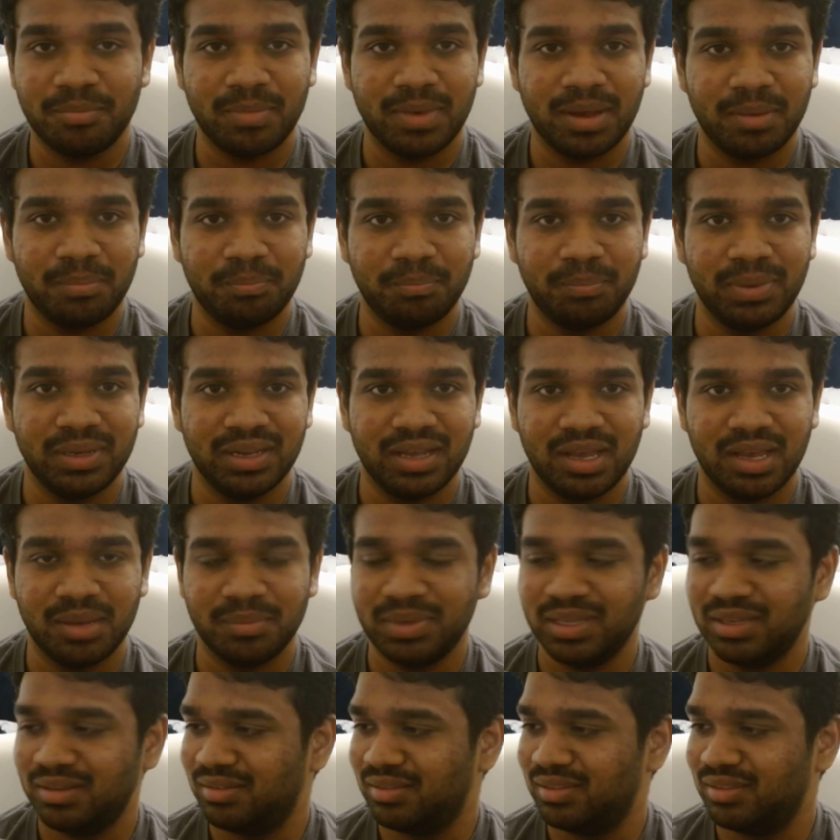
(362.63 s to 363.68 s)
up. I
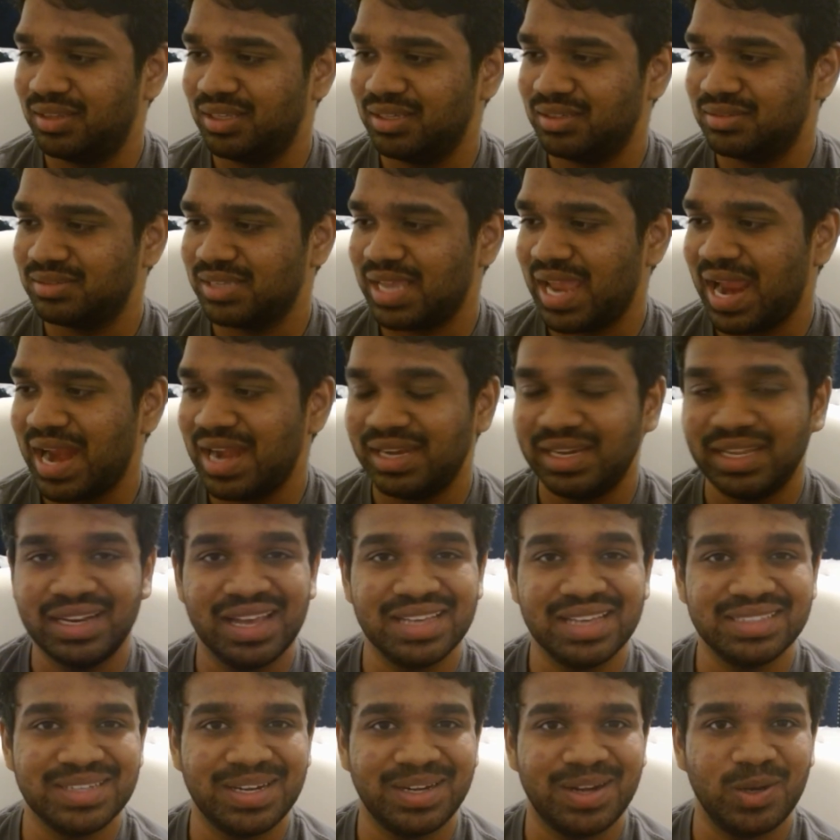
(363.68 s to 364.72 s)
mean, these
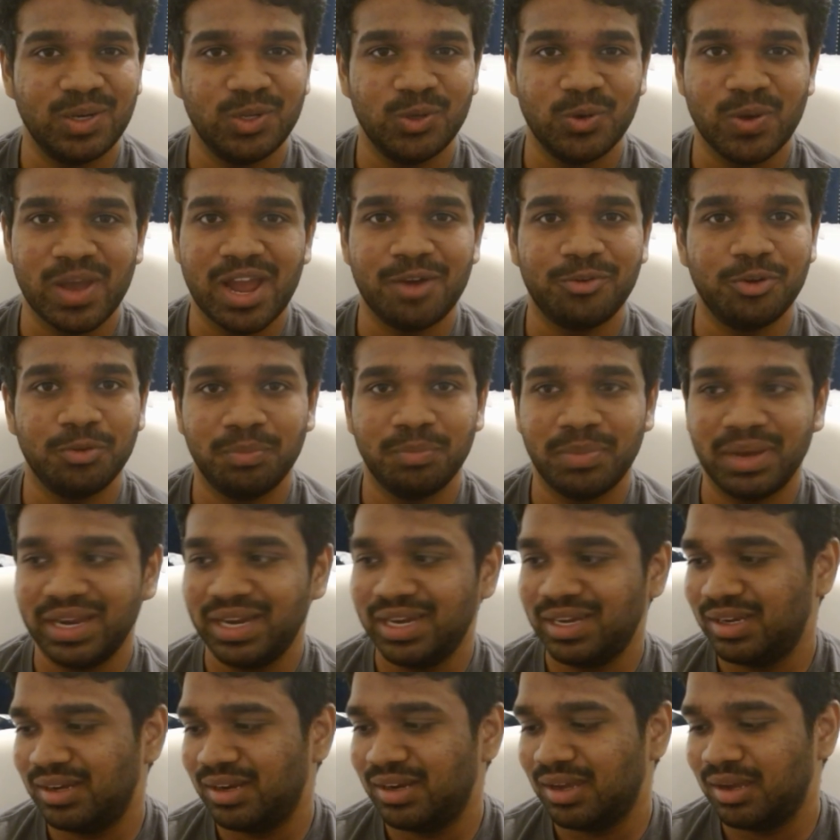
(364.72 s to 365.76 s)
antennas and all you have to buy
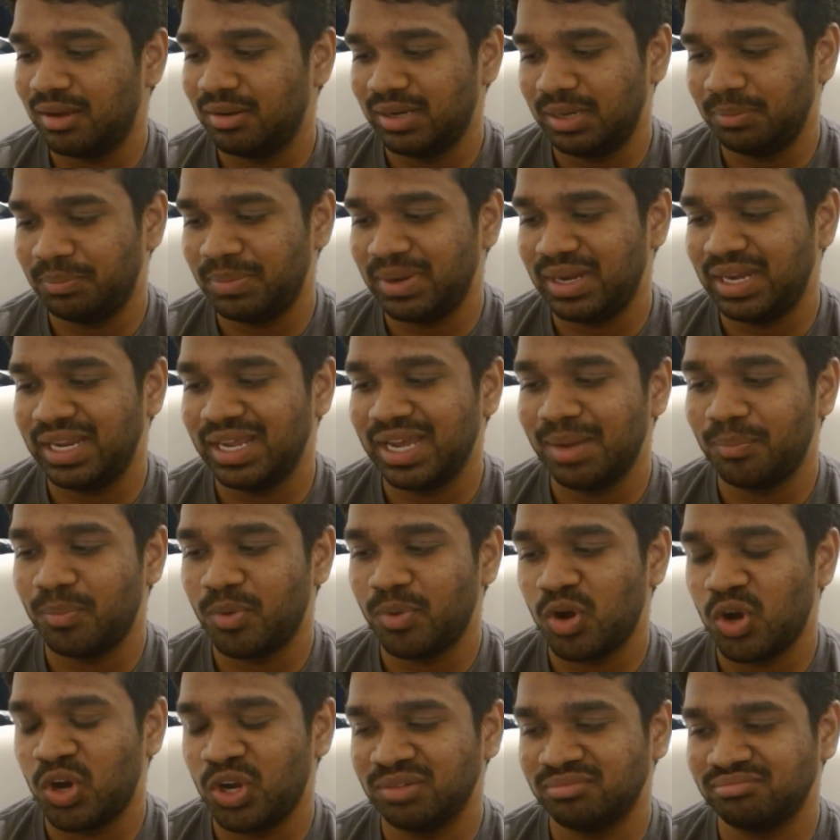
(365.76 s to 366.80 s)
it, depending
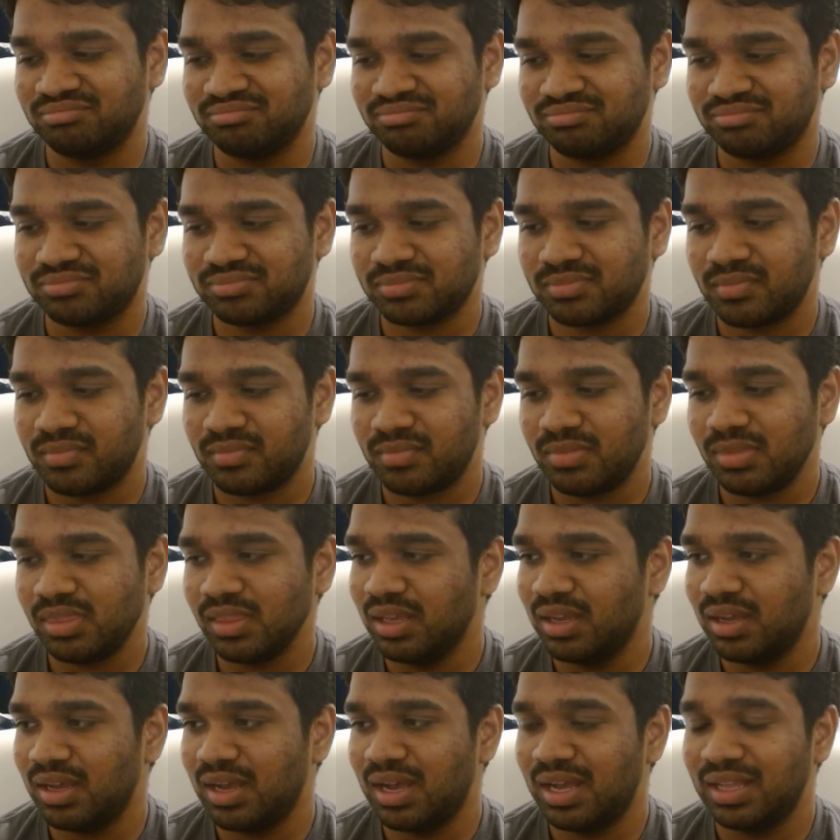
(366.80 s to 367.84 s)
upon
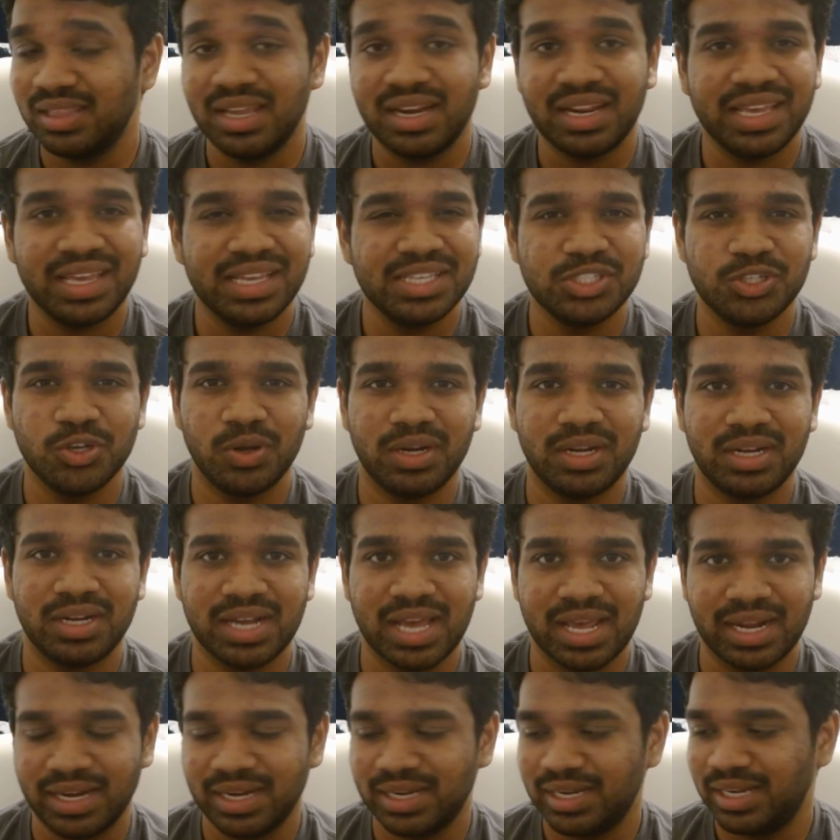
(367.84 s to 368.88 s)
the range you are
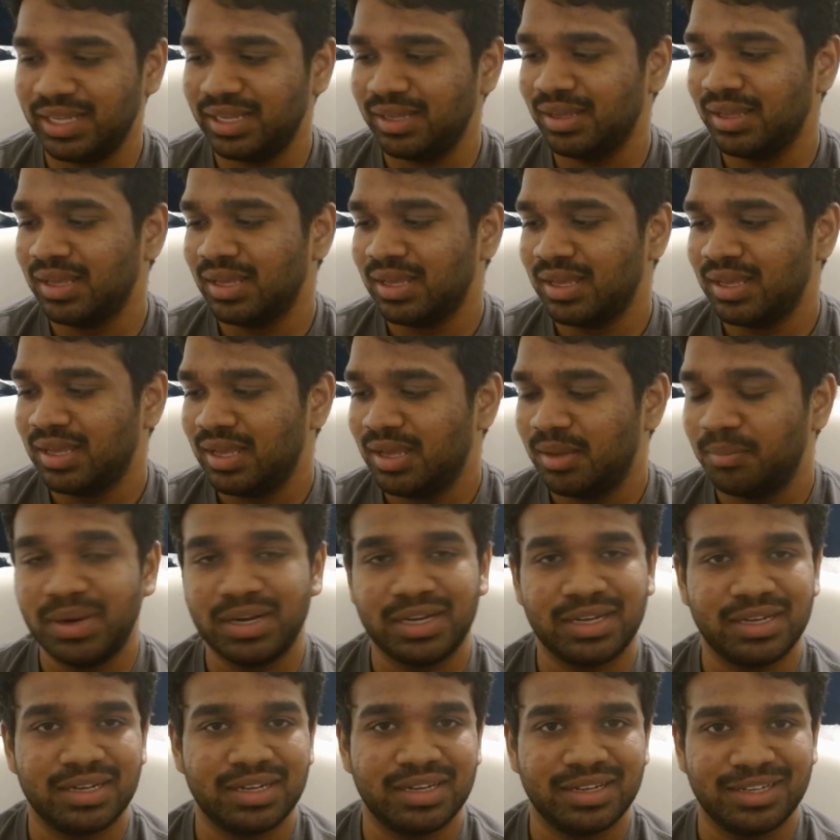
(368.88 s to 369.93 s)
targeting.
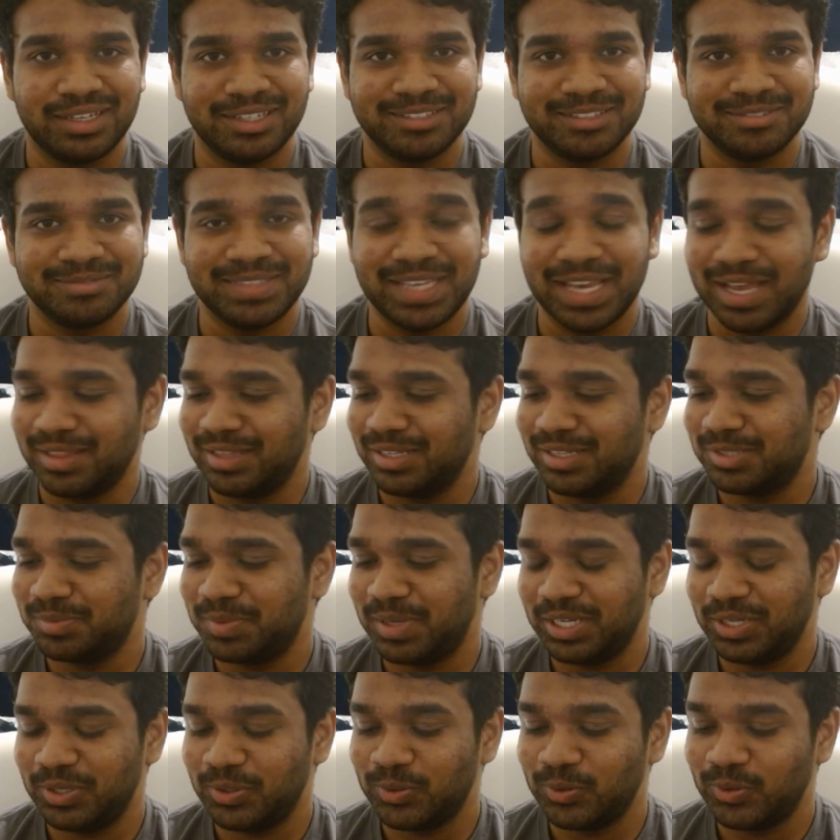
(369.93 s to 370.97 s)
But yeah, that's
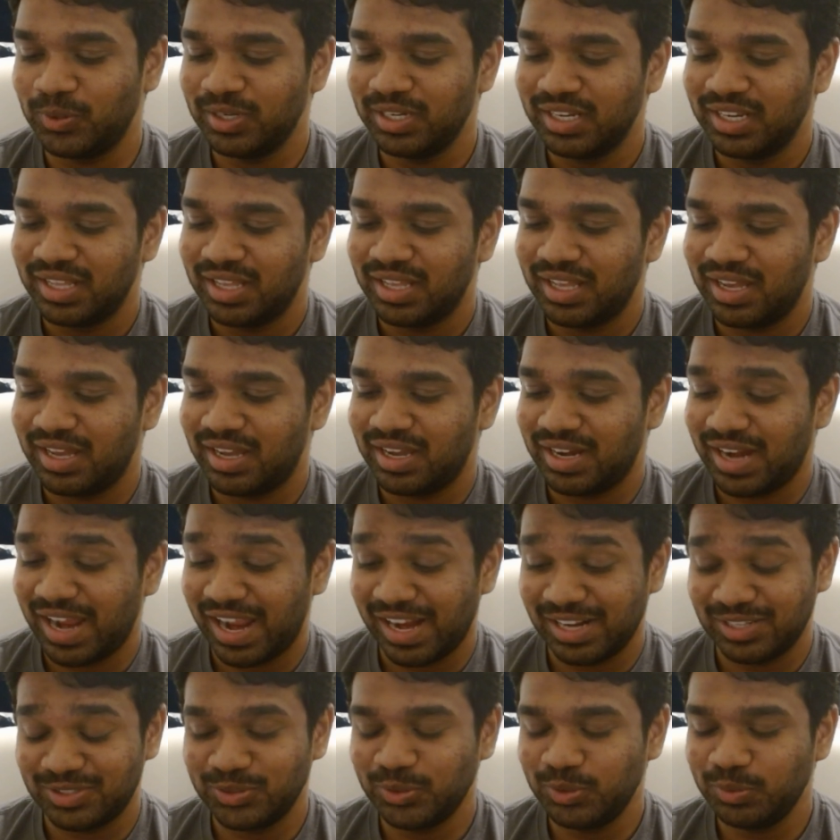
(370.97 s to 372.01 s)
pretty cool, and
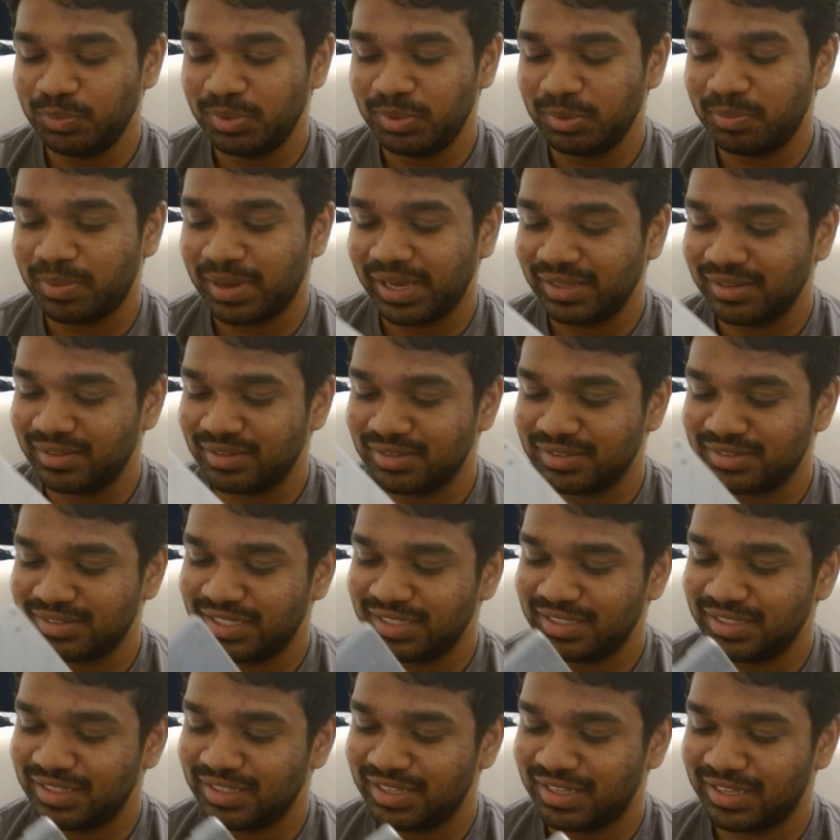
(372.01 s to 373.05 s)
I'll soon be buying this
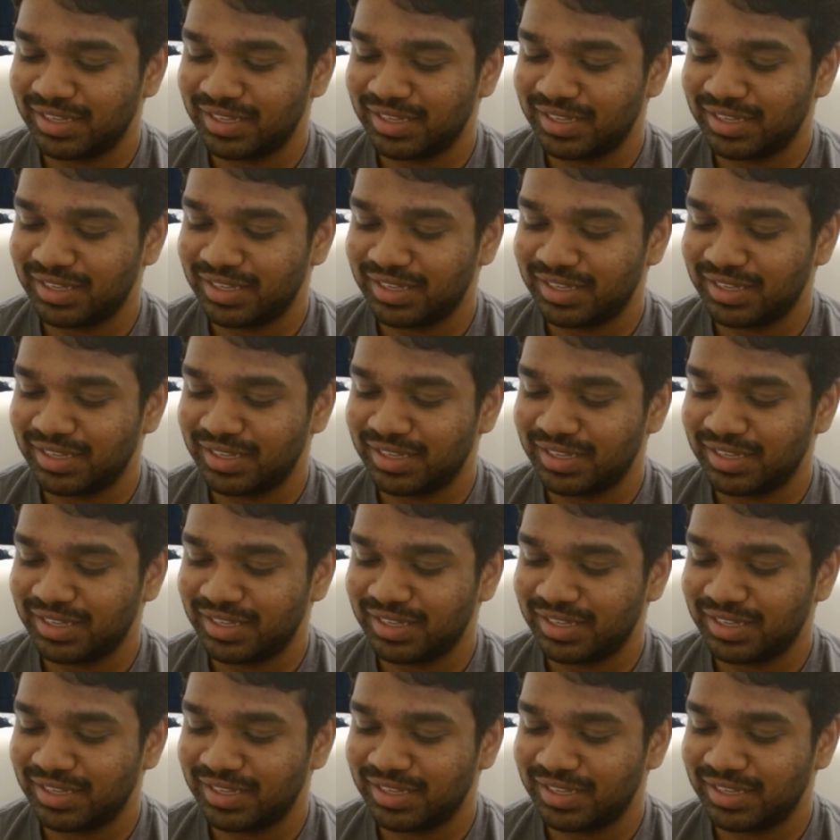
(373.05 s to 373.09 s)
thing